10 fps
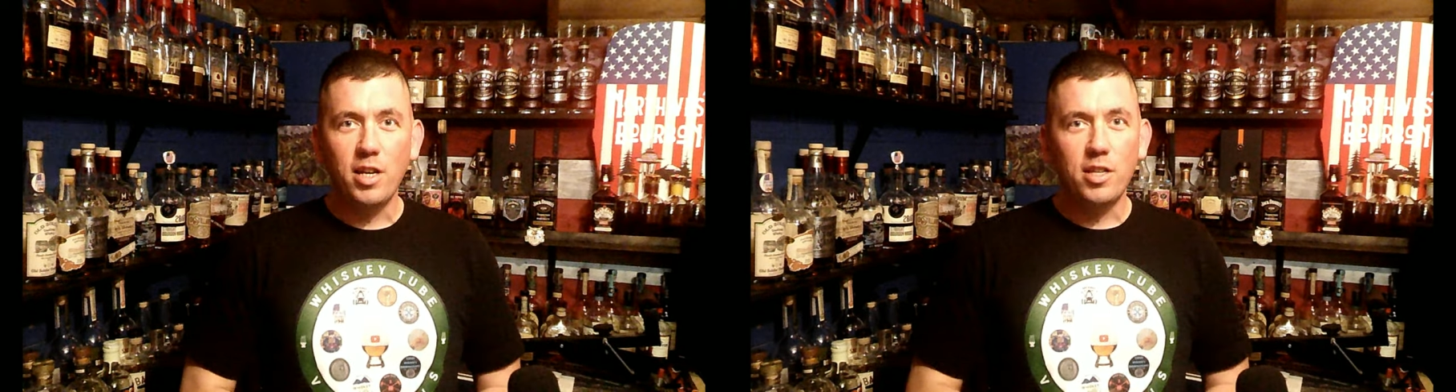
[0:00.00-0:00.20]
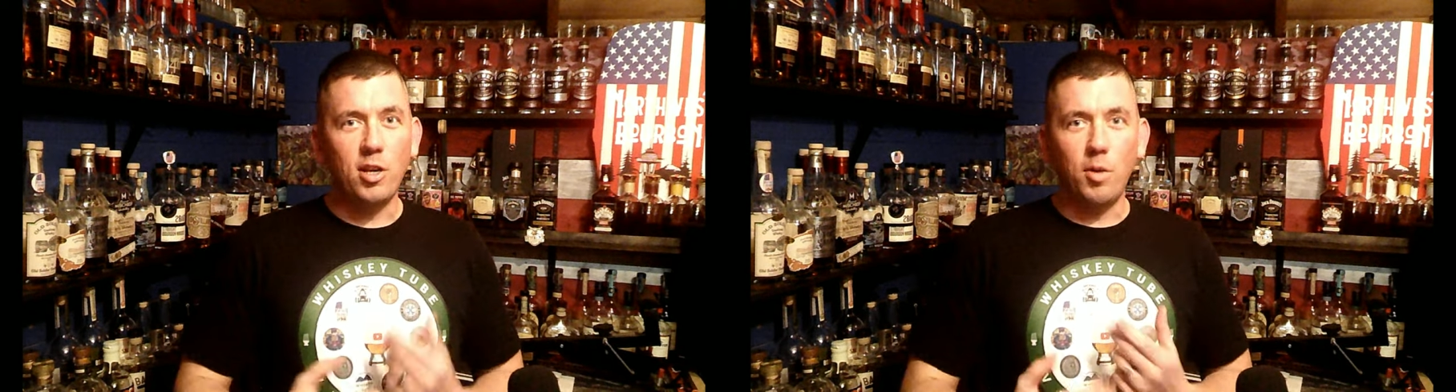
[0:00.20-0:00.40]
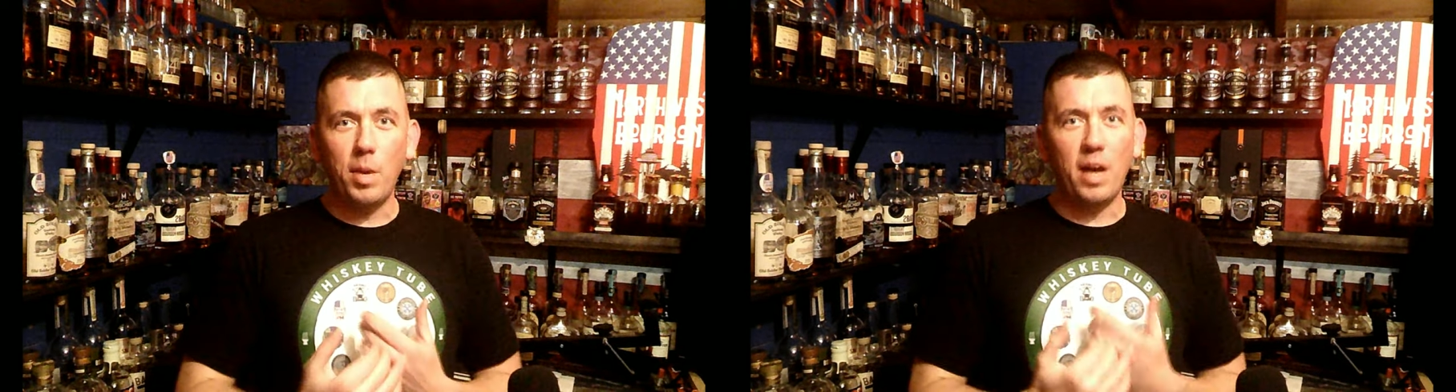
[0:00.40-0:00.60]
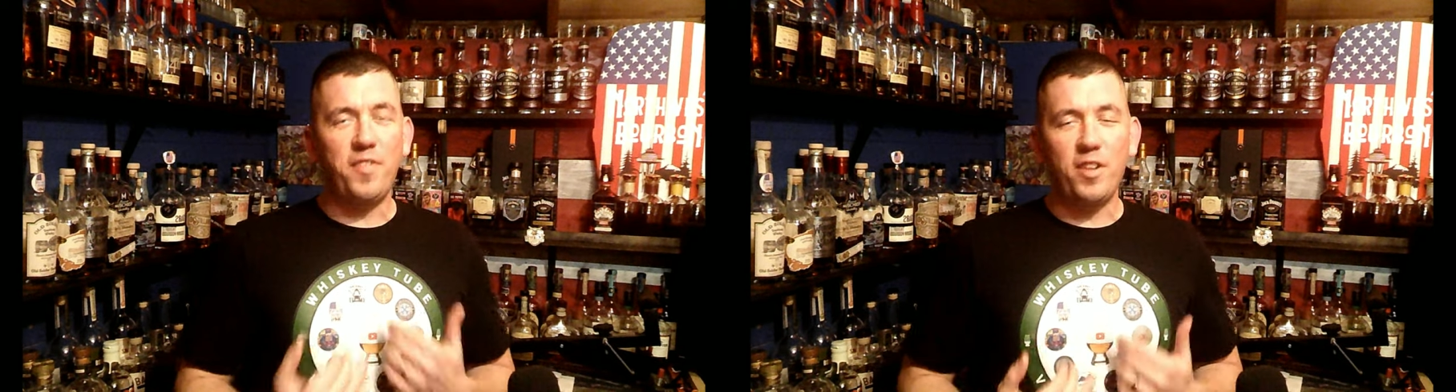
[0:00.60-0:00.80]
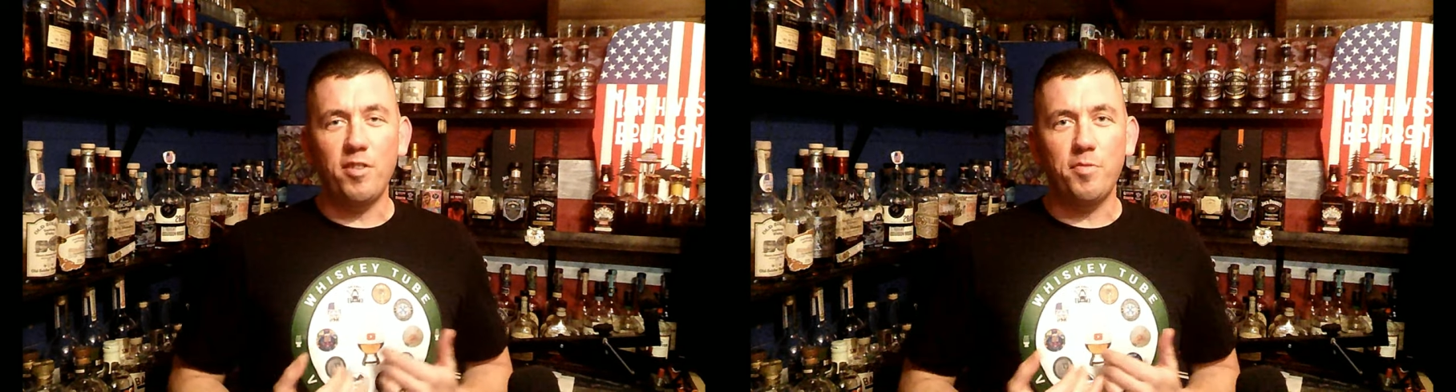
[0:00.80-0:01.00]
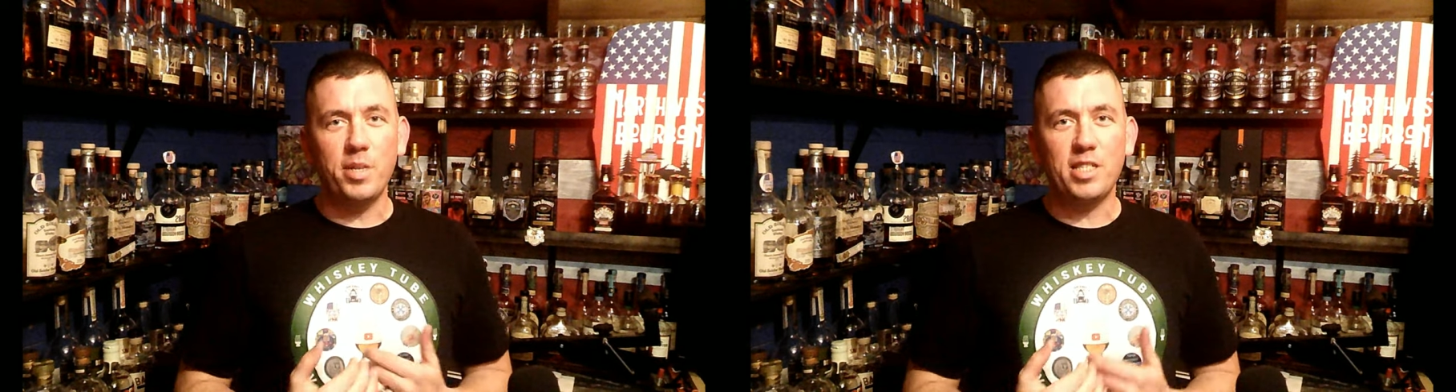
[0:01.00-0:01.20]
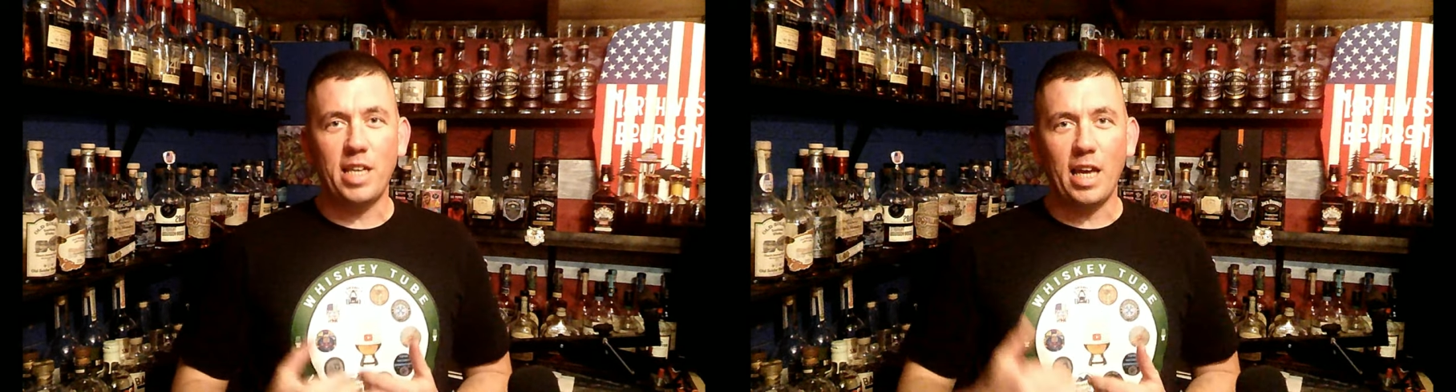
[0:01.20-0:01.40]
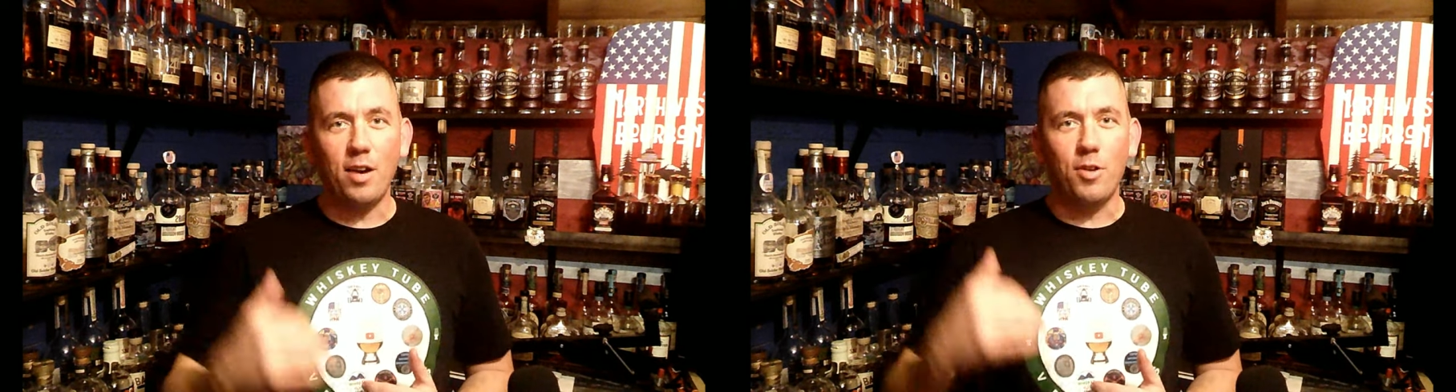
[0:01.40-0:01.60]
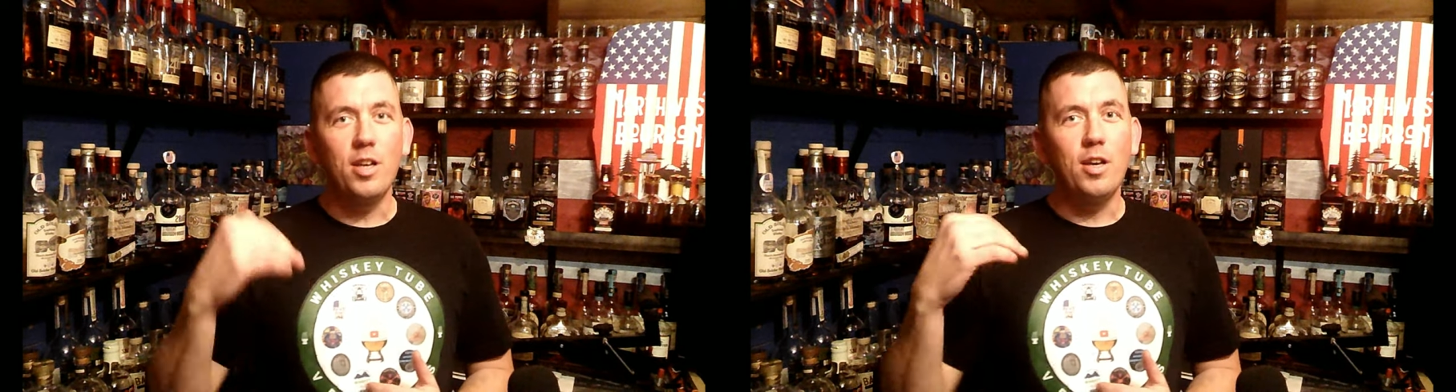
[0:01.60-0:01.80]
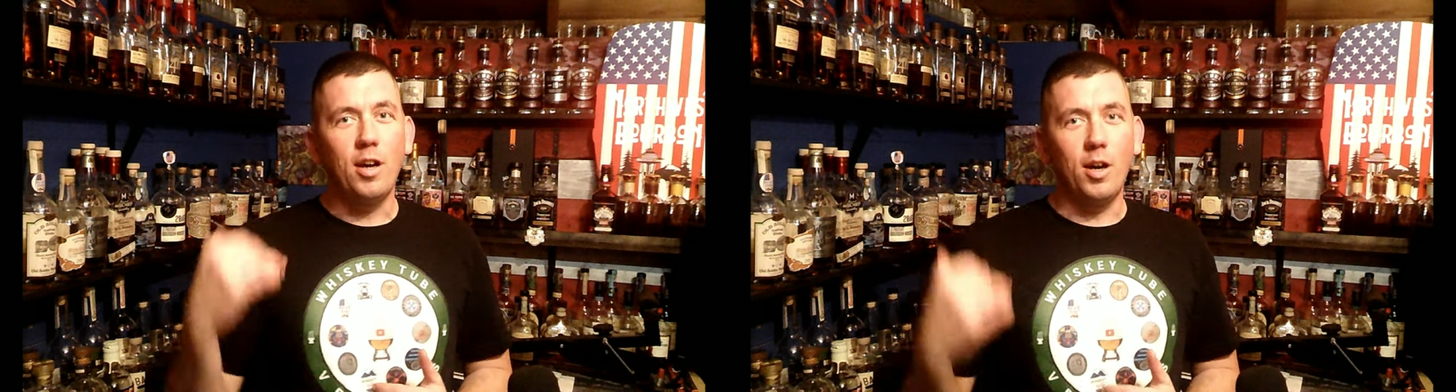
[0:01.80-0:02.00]
So my fear of missing out
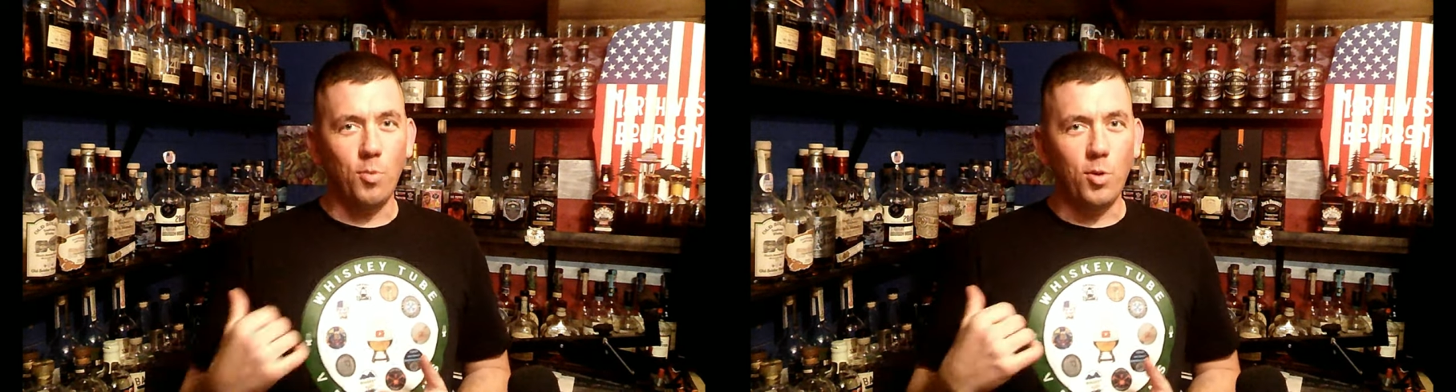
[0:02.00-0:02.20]
on